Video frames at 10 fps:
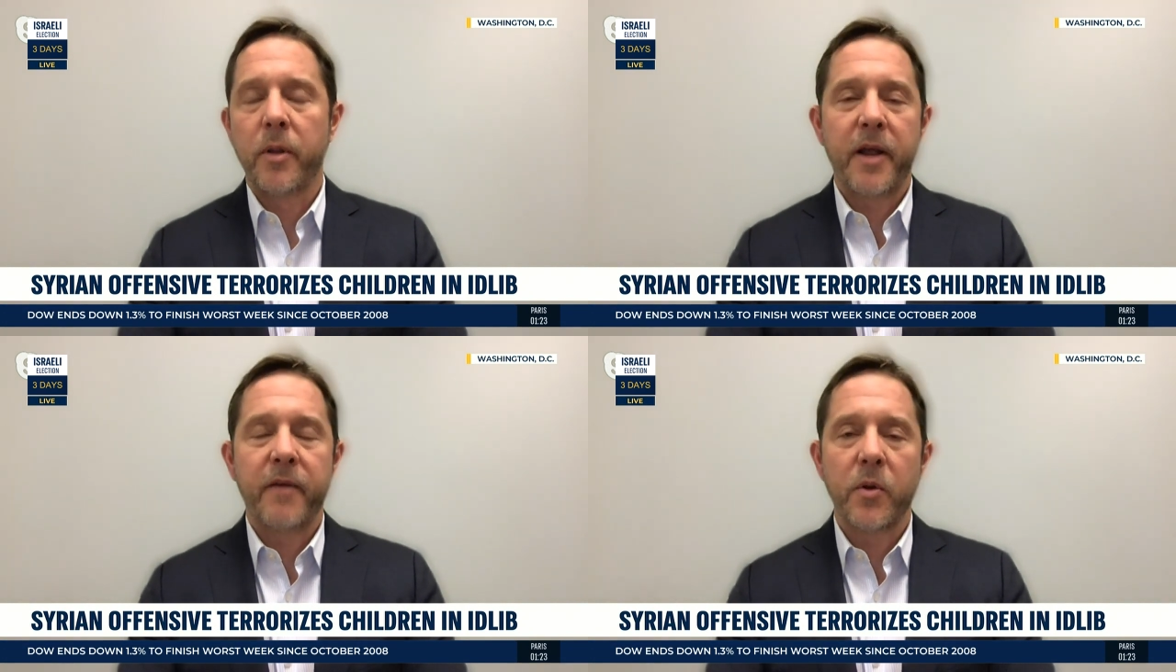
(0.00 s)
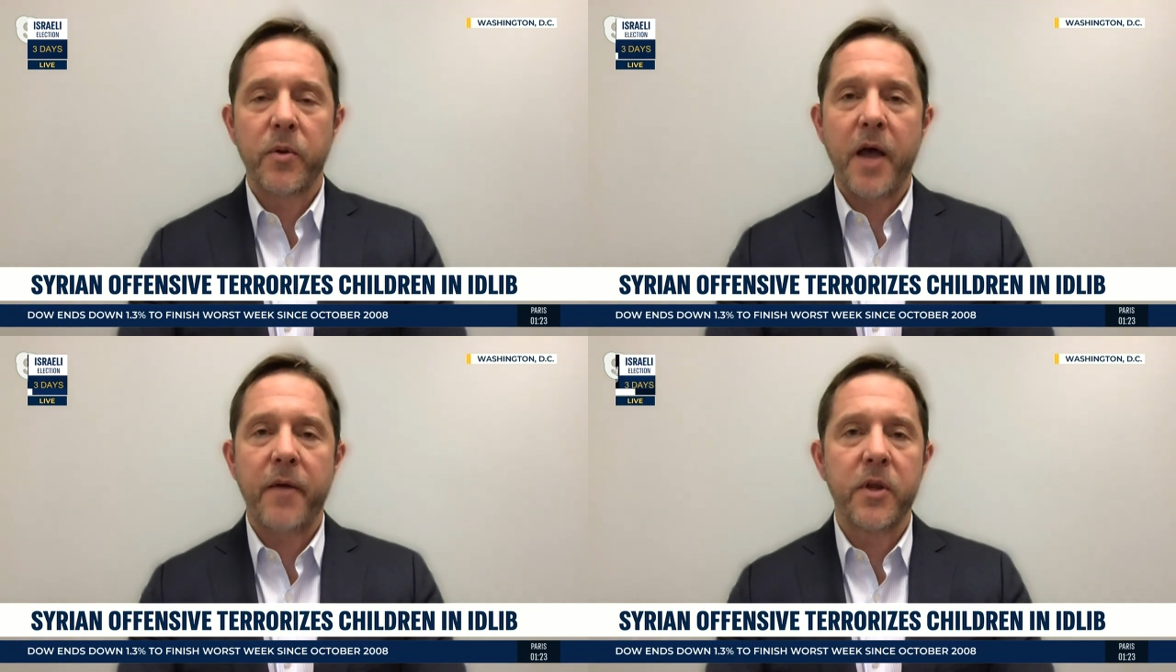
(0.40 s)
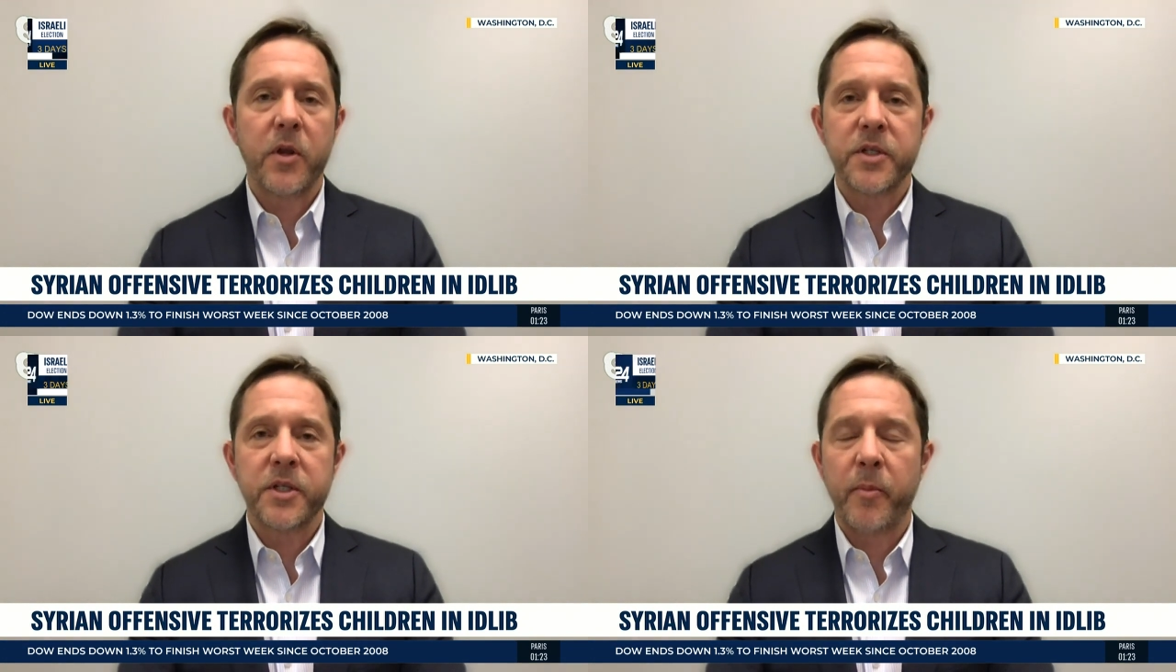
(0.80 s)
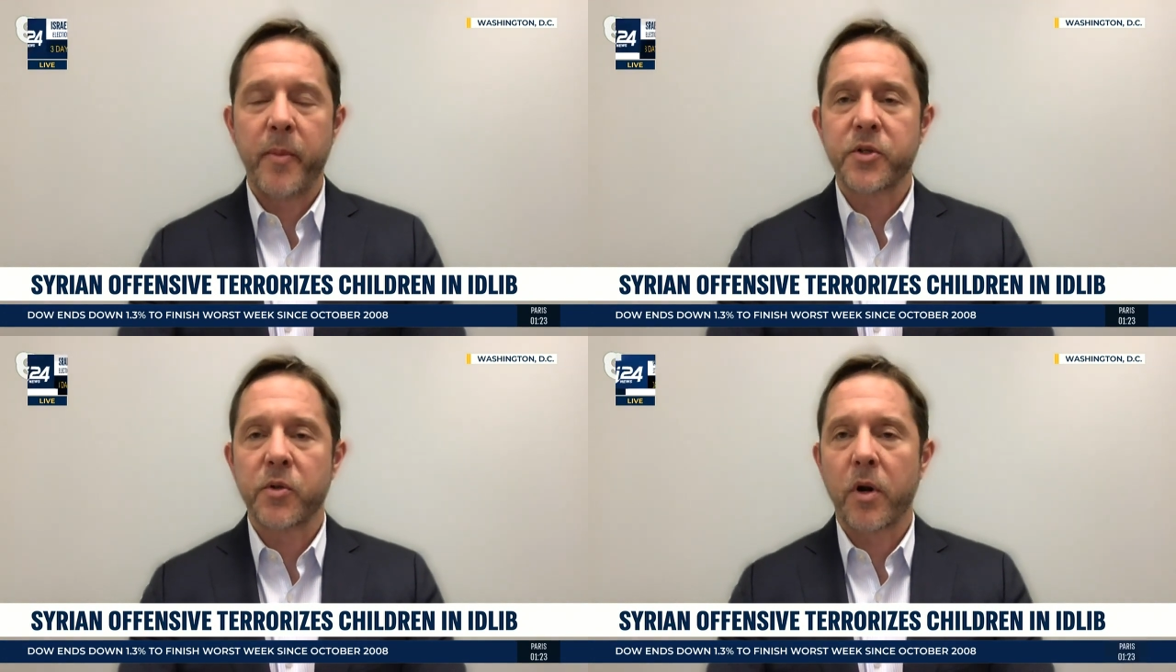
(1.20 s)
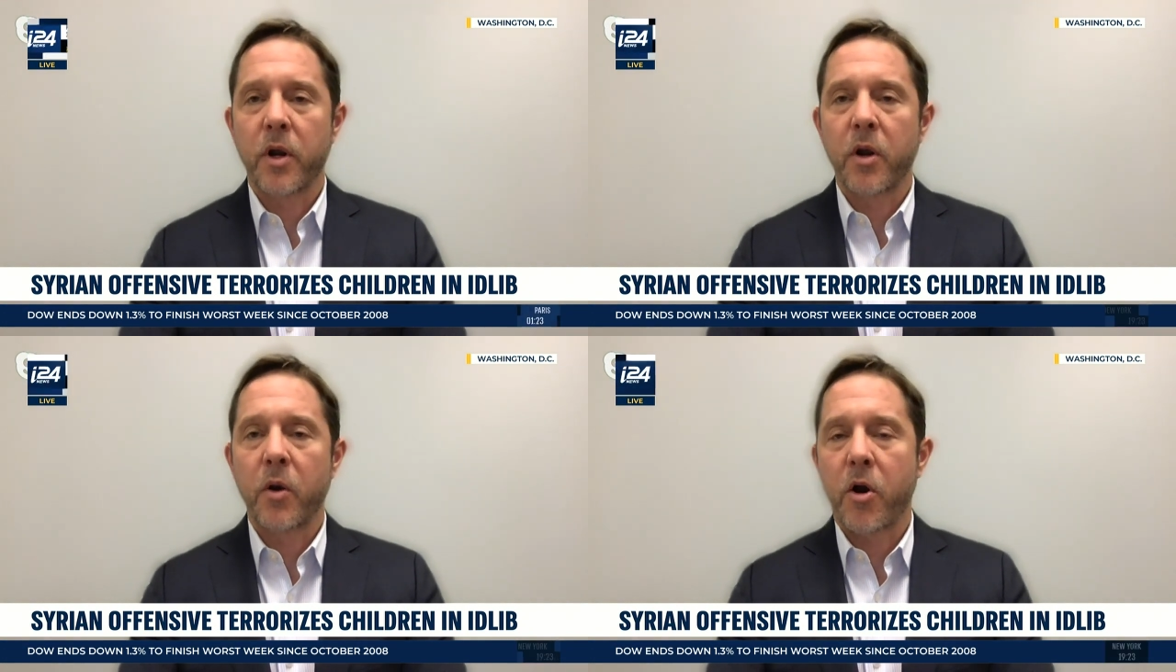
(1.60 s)
I mean, I have no doubt that U.S. diplomats are
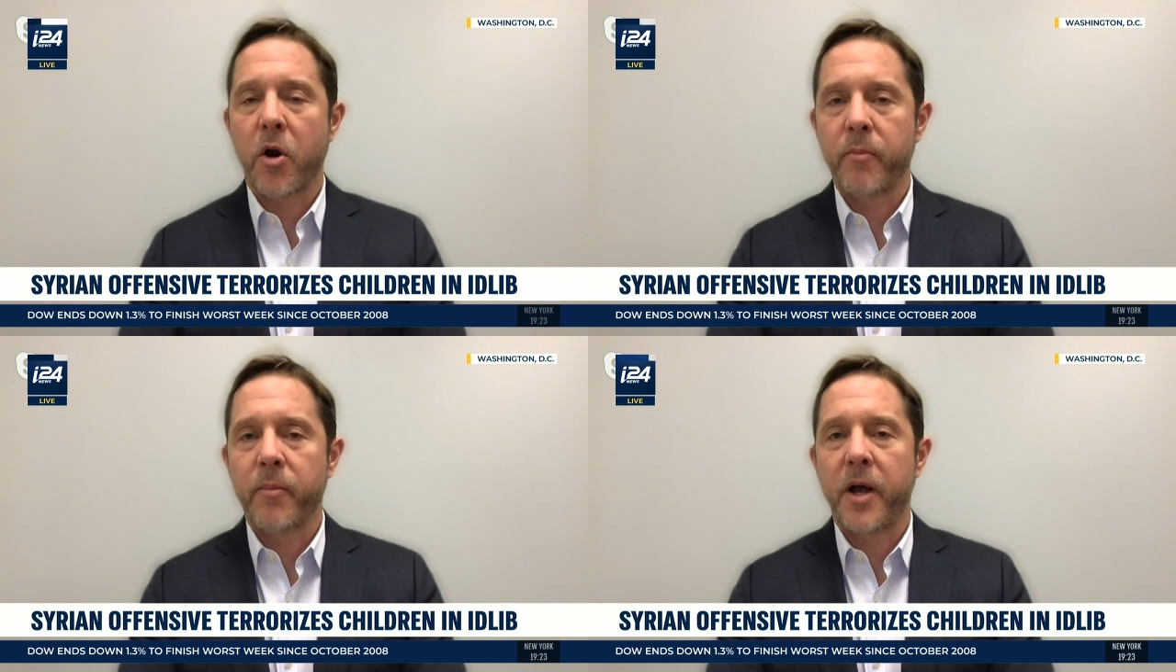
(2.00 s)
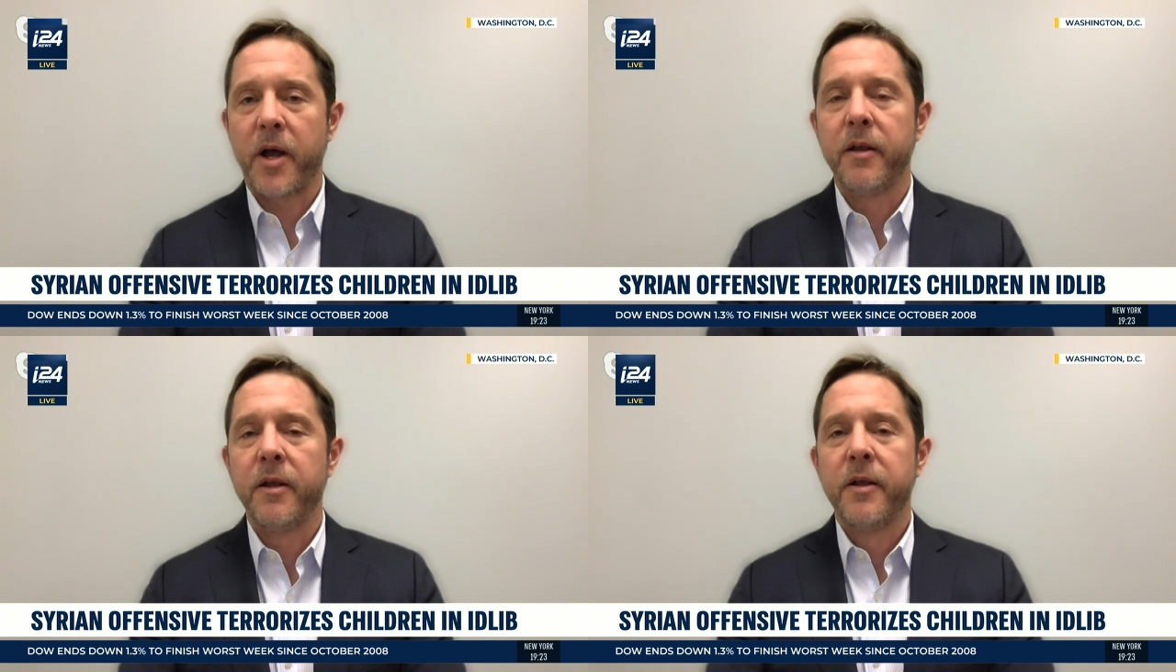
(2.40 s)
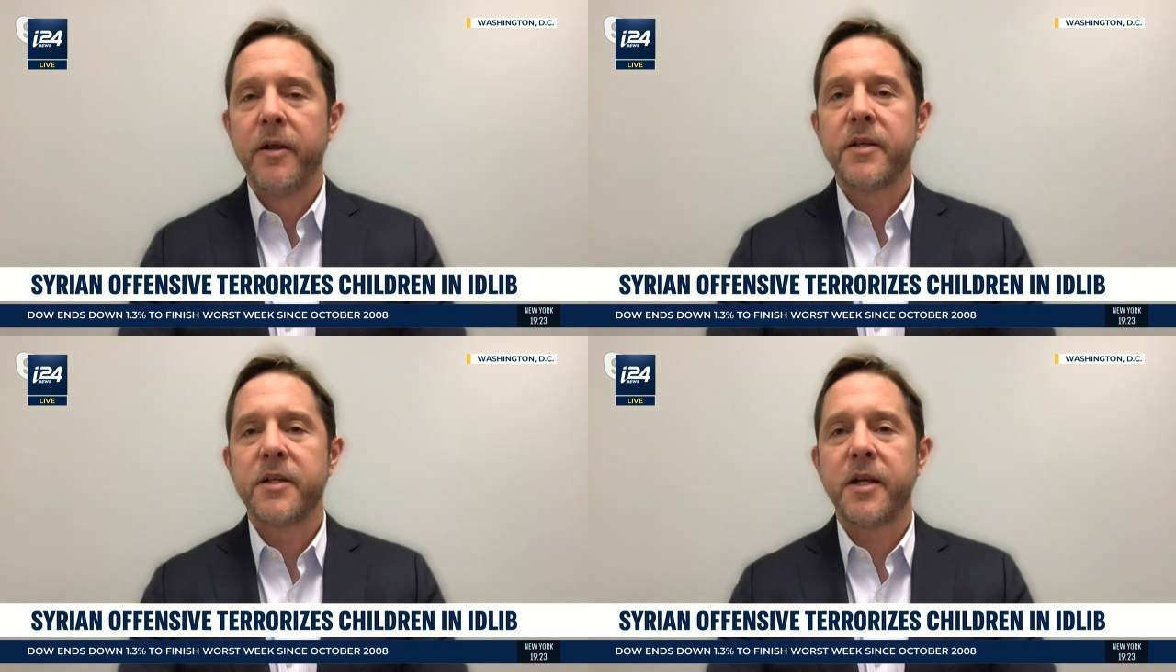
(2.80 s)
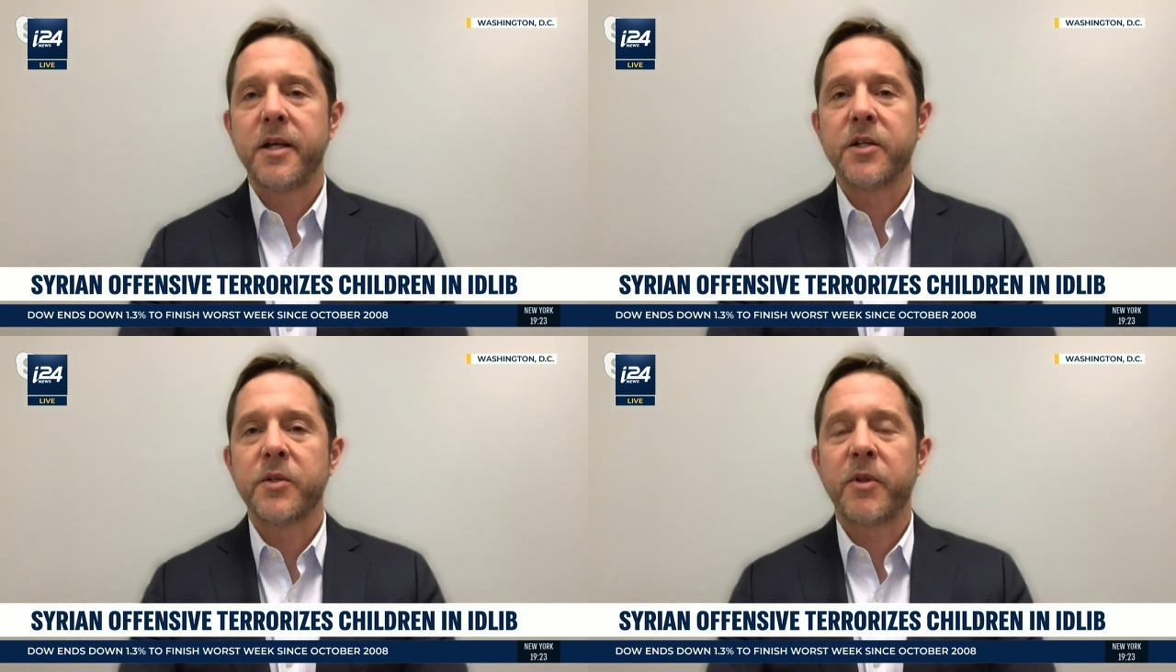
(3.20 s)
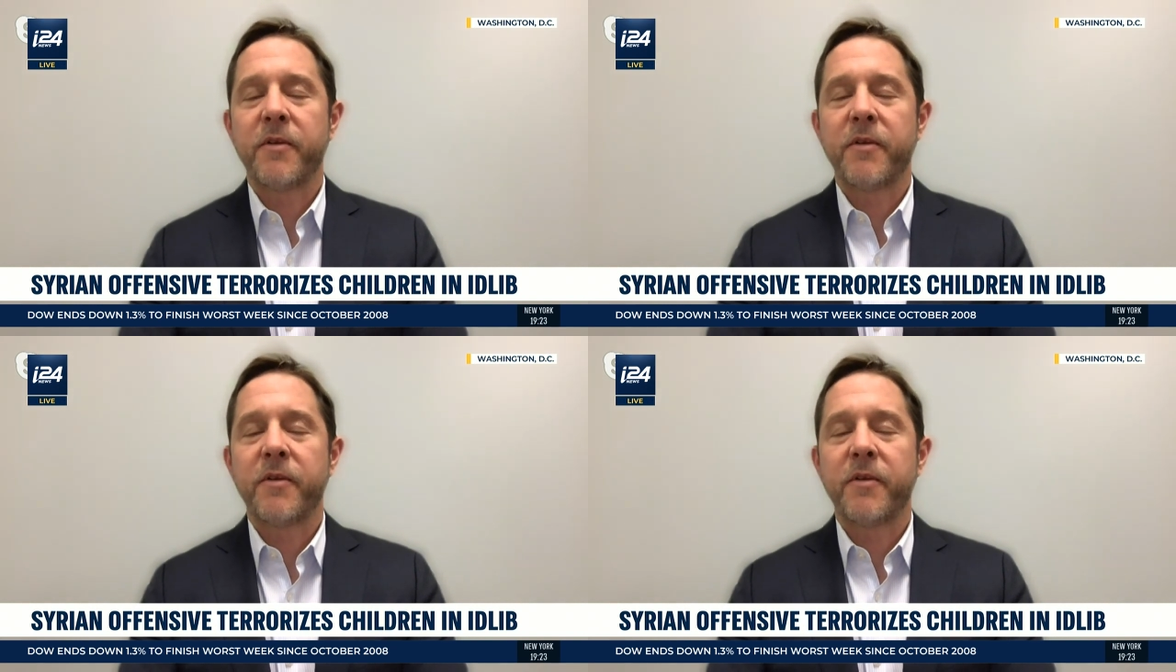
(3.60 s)
working quite hard behind the scenes,